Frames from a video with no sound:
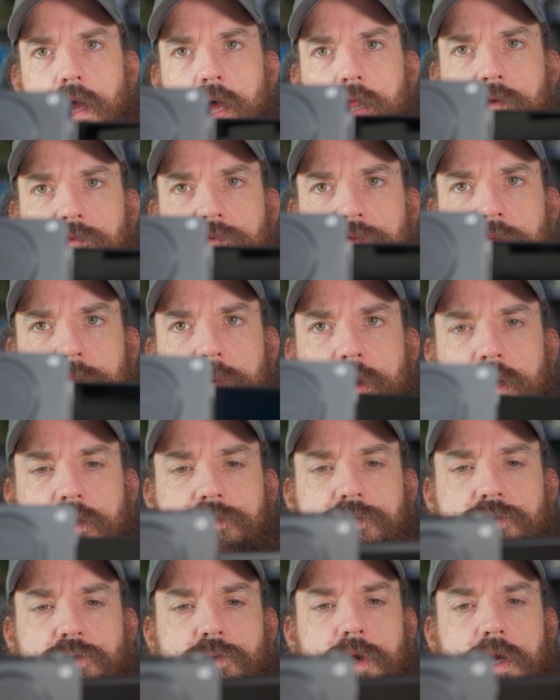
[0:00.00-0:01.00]
And the flip
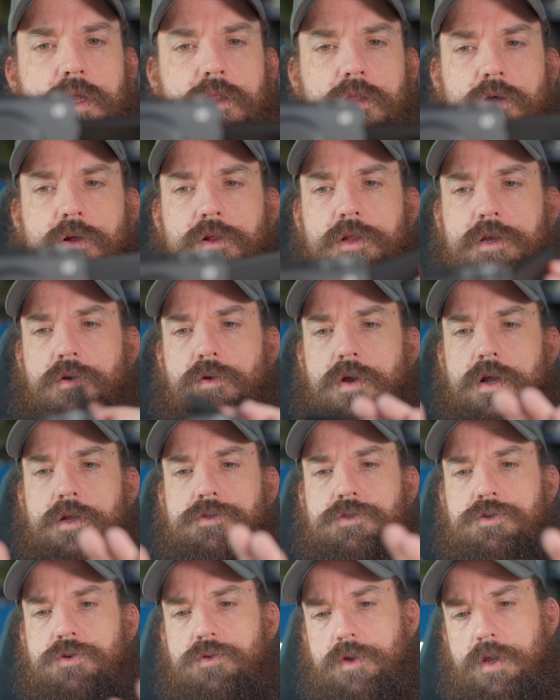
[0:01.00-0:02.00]
out screen, the Holy Grail
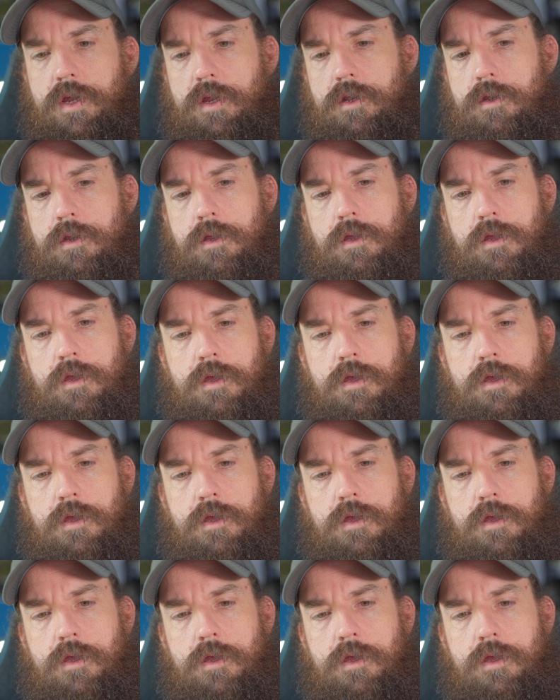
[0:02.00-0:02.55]
screen.